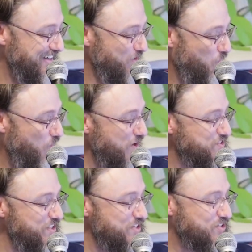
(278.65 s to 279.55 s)

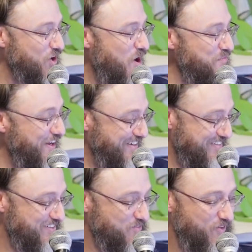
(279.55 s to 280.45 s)
Whilst it is
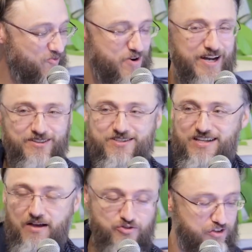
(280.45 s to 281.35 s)
common when reading the
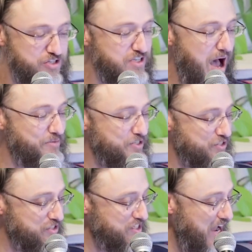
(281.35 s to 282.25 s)
Psalms, so the psalmist
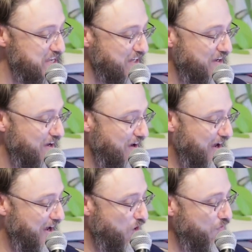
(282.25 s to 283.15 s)
to take
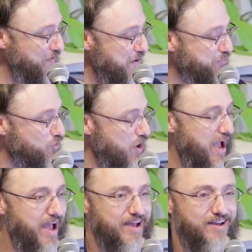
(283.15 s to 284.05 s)
on their
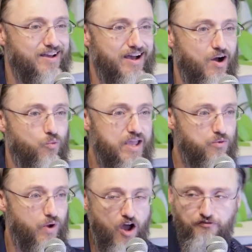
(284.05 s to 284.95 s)
prayer, we
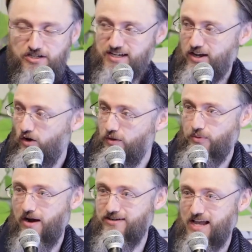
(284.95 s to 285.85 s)
often take on the
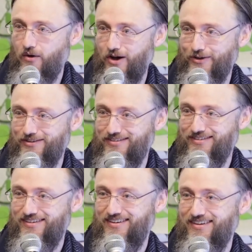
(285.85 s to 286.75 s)
prayer as our own.
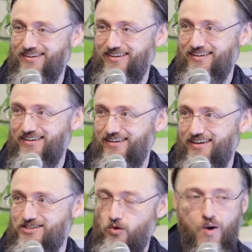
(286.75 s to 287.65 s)

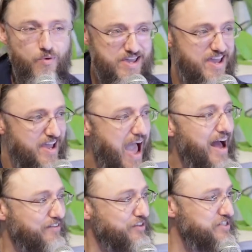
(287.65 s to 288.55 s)
So when we hear
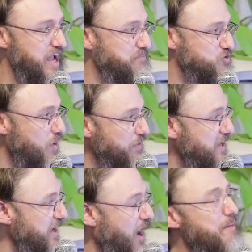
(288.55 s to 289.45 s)
"out of the depths," when we
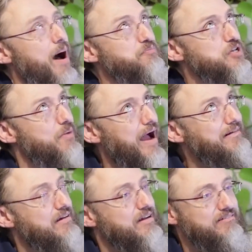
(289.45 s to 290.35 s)
hear "I'm up to
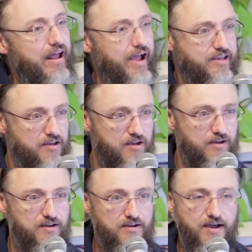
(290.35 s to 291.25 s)
my neck,
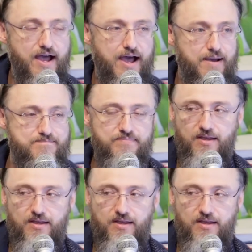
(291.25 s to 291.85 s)
I'm